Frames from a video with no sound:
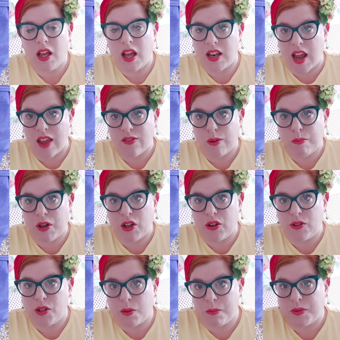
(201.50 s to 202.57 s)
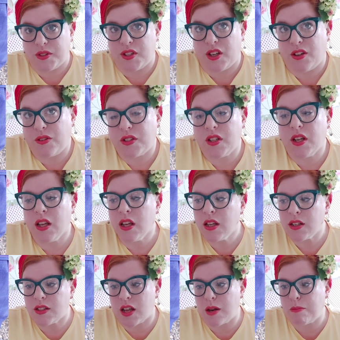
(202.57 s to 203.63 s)
a navy blue jumpsuit
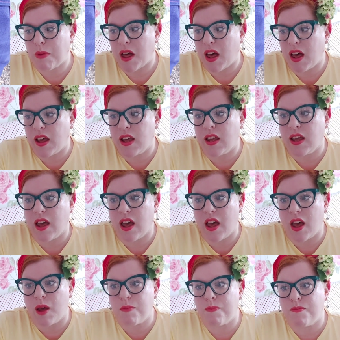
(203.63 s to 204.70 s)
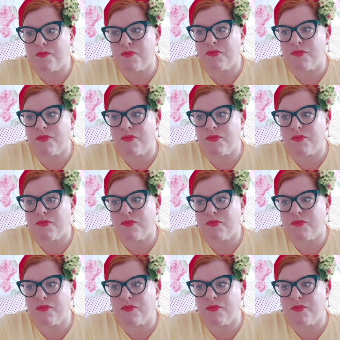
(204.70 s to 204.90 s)
done by a